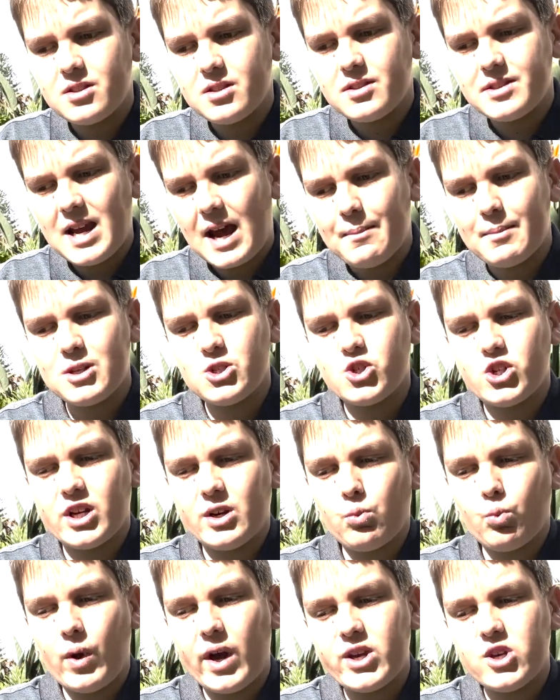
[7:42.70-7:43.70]

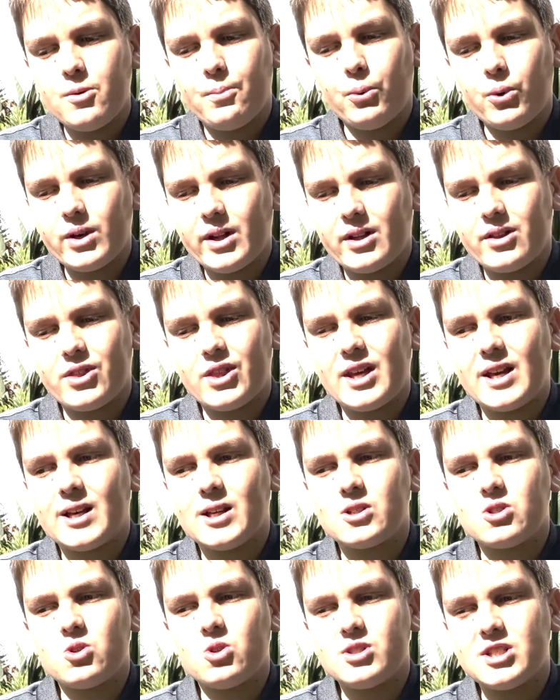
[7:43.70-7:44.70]
damaging where you're putting
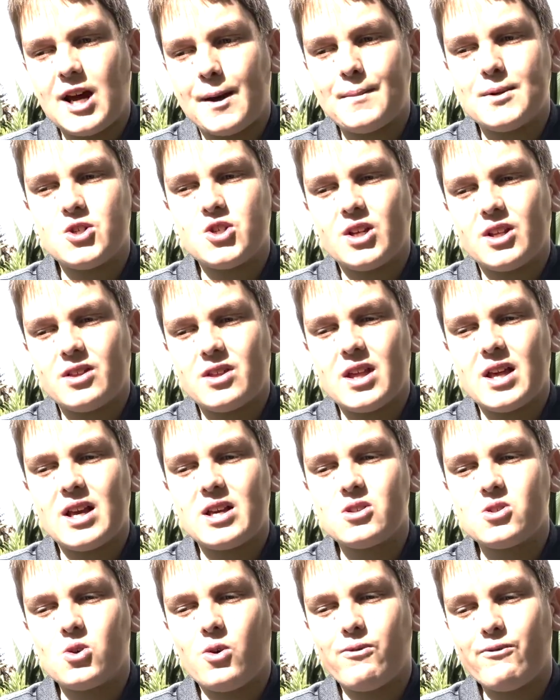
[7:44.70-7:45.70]
things, or damaging
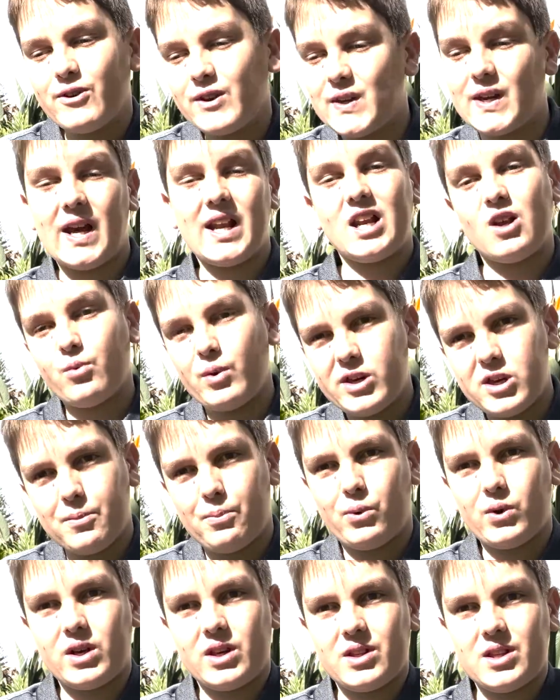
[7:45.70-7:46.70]
things, or forgetting where you're
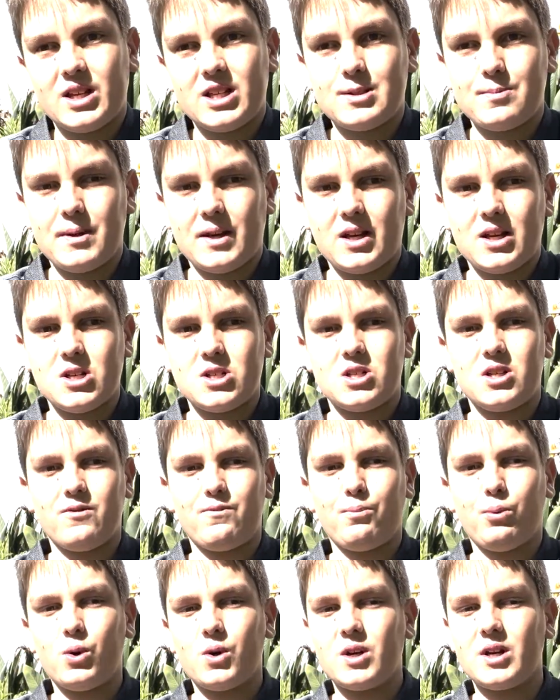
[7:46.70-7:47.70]
putting things because
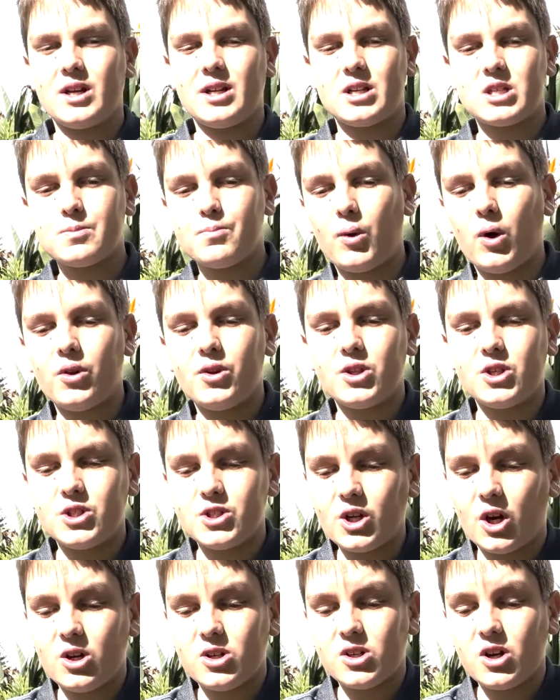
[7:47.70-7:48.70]
you've put it in a spot that you
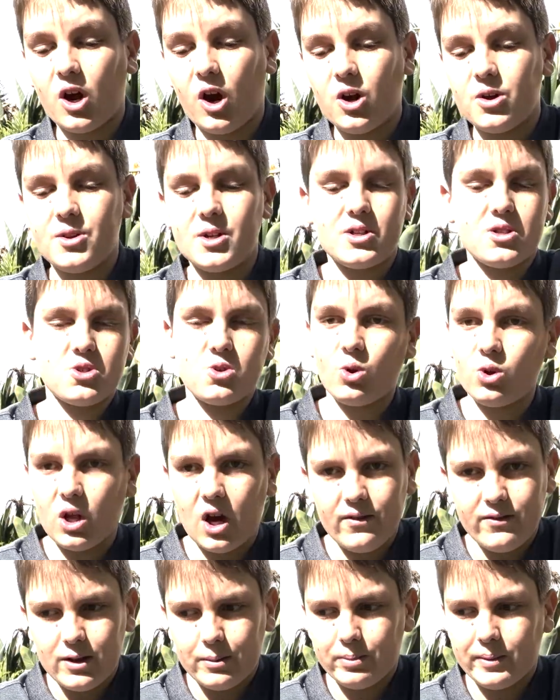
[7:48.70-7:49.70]
don't know, that's all
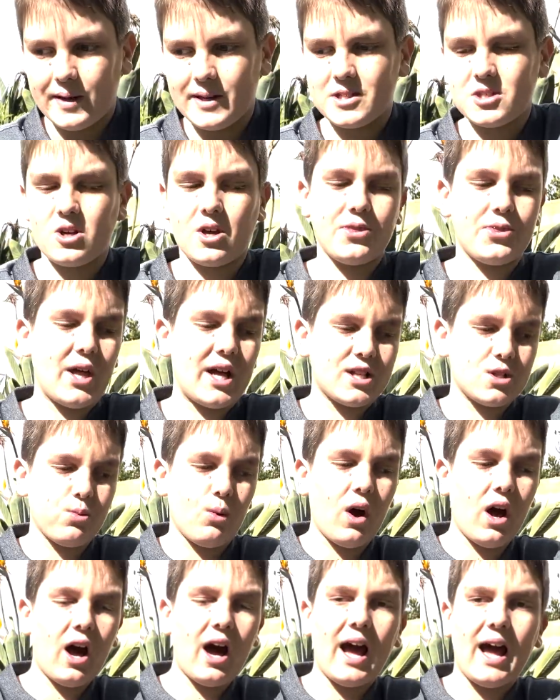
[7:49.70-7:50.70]
over the place. So that's
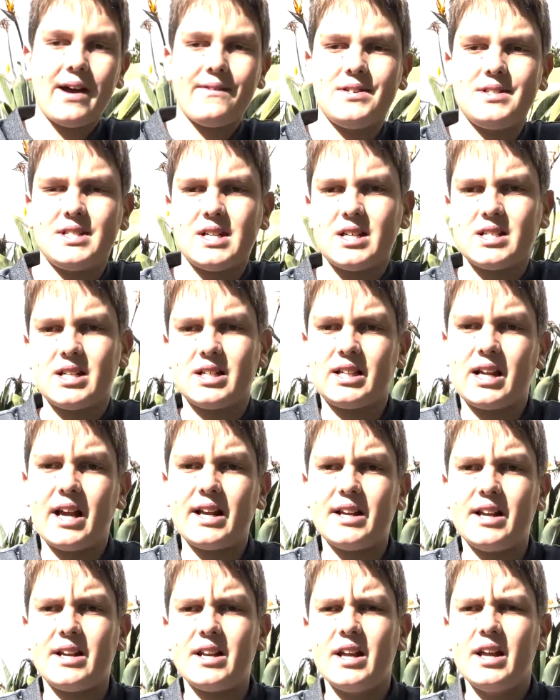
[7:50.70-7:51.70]
why I have a
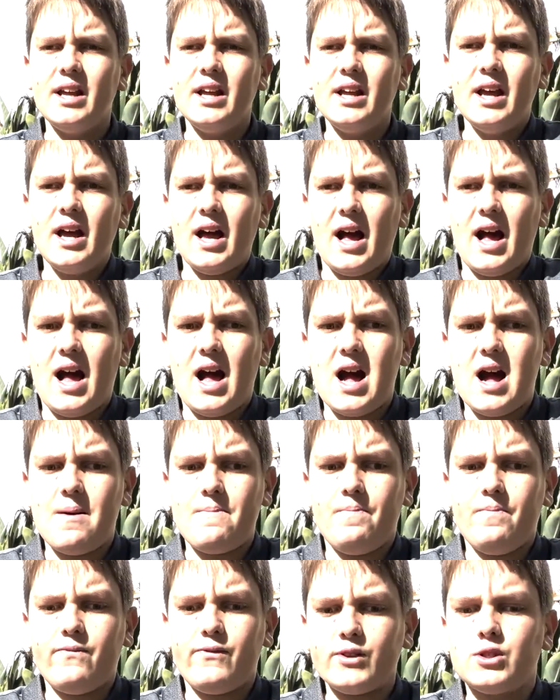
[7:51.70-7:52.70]
designated
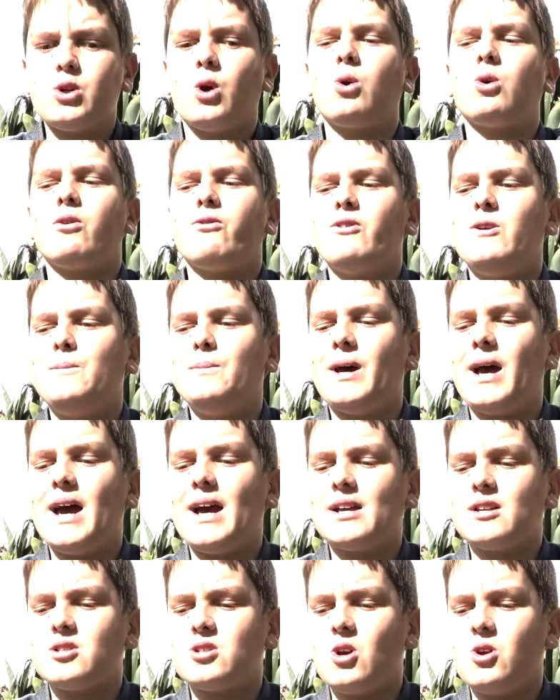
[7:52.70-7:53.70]
photography
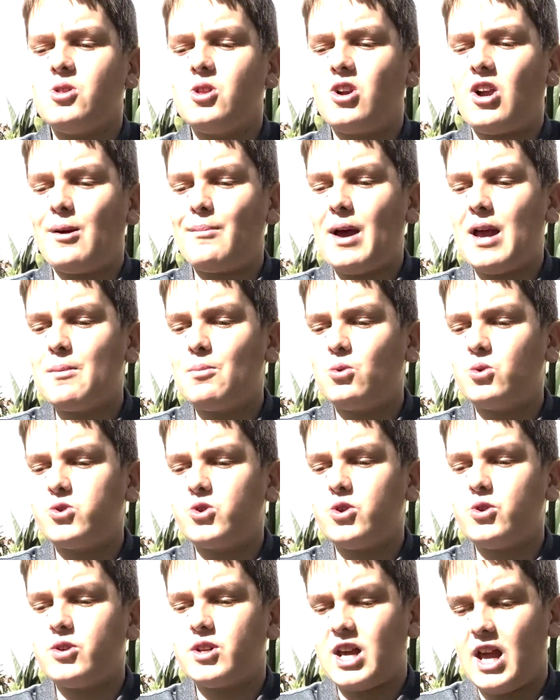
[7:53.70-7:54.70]
bag, so that I'm able
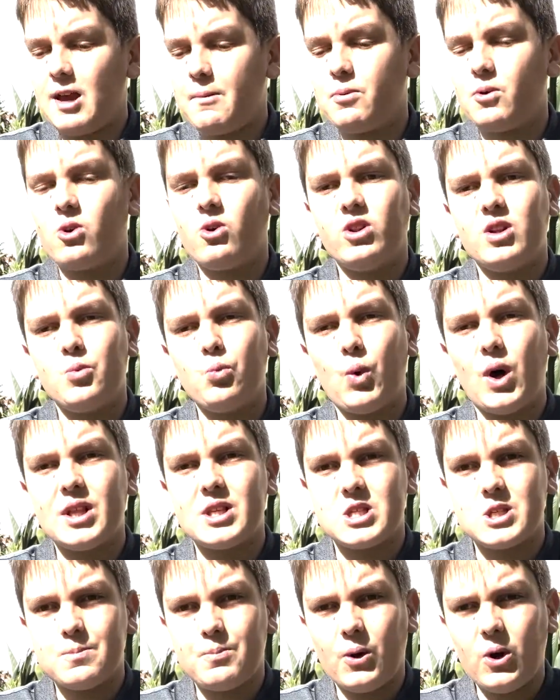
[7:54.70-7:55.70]
to keep it all in
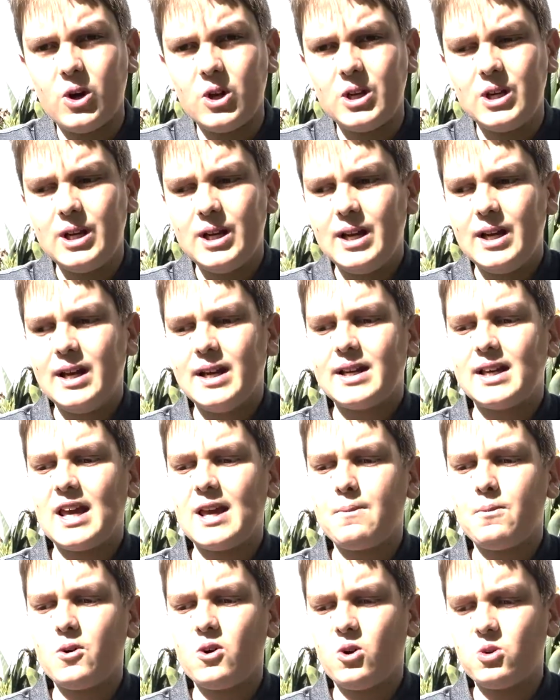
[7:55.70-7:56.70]
one spot,
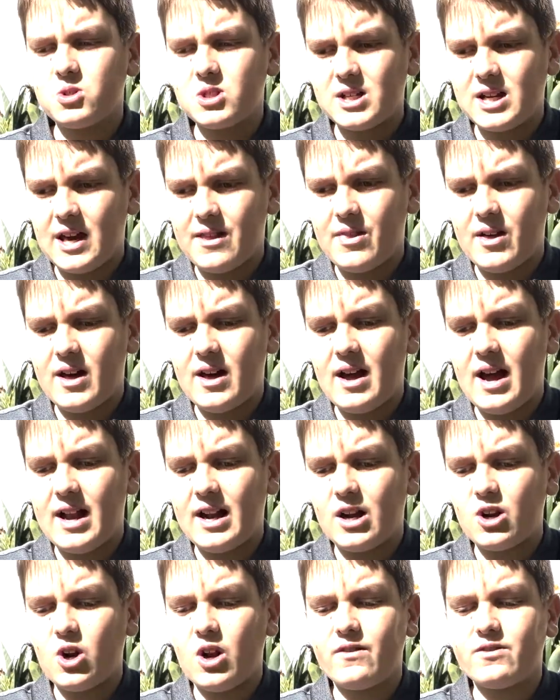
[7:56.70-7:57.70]
keep it all together, and
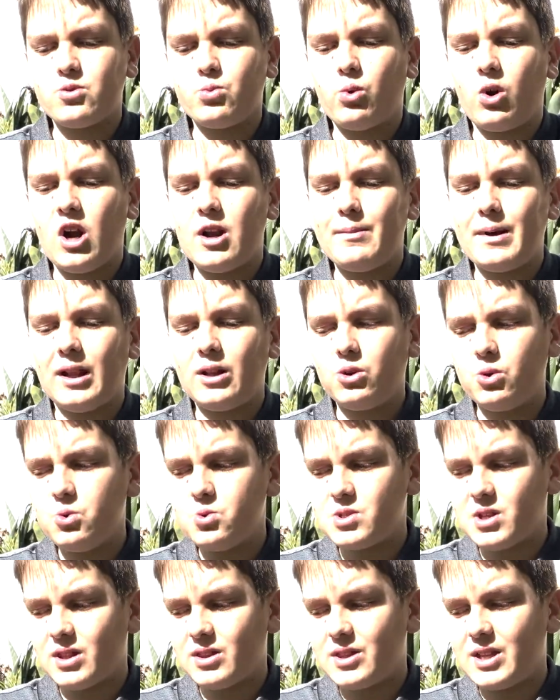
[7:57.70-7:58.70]
I don't have to worry about
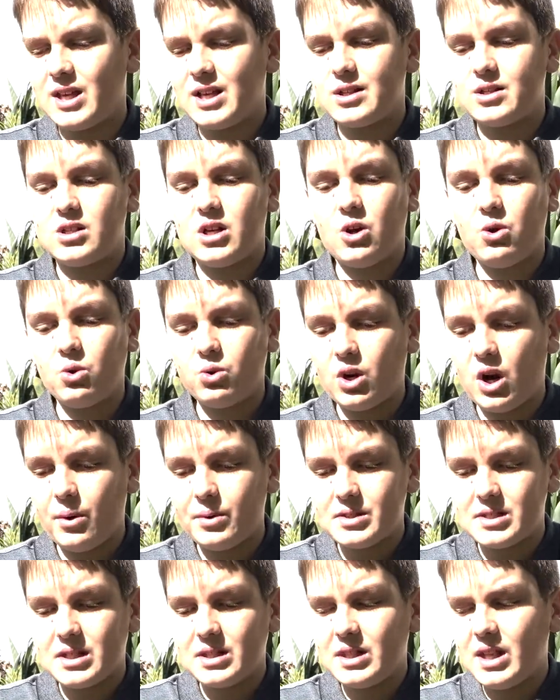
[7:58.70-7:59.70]
losing things. I all know
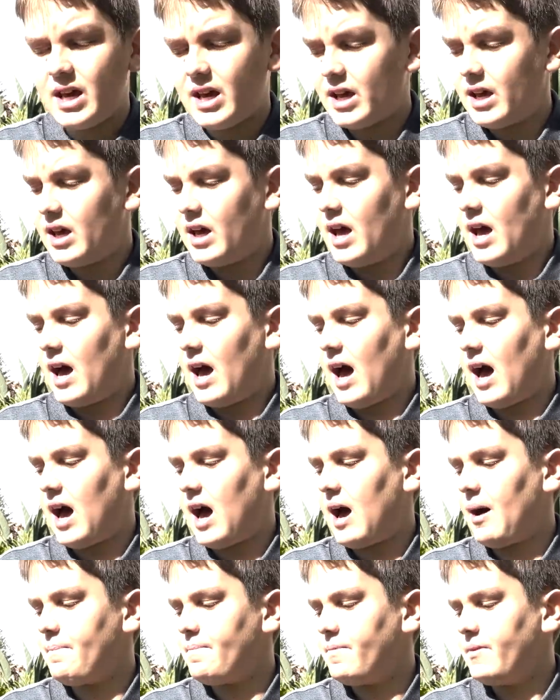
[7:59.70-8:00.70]
it's in there.
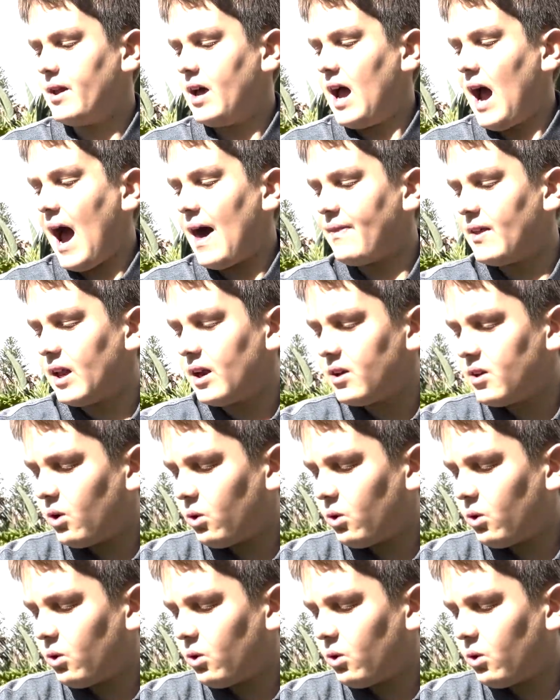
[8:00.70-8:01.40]
And then